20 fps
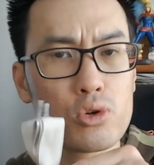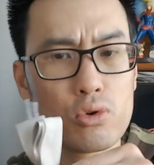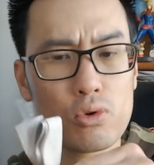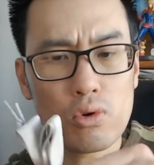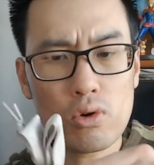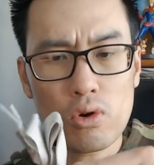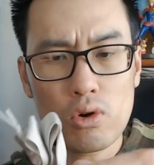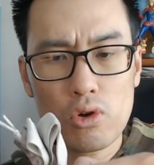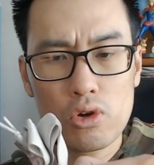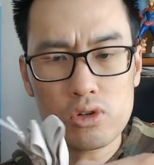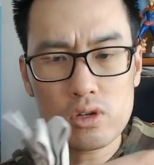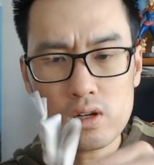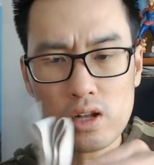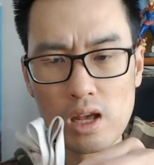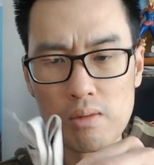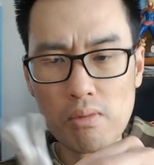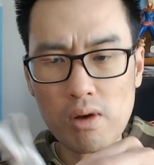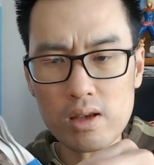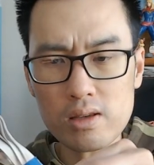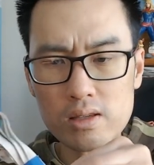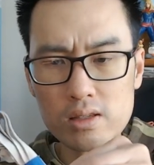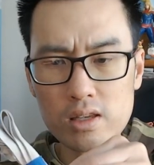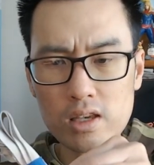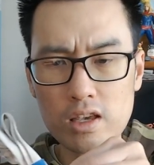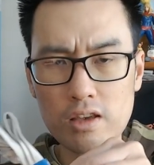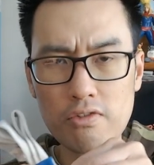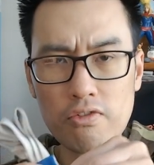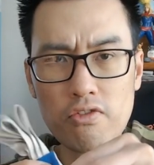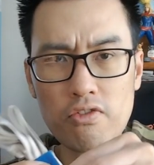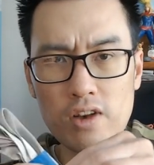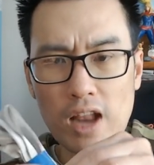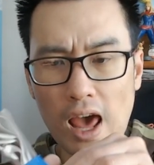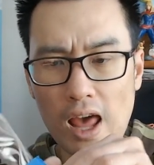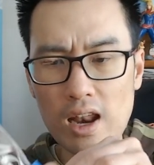illusion? Am I seeing flat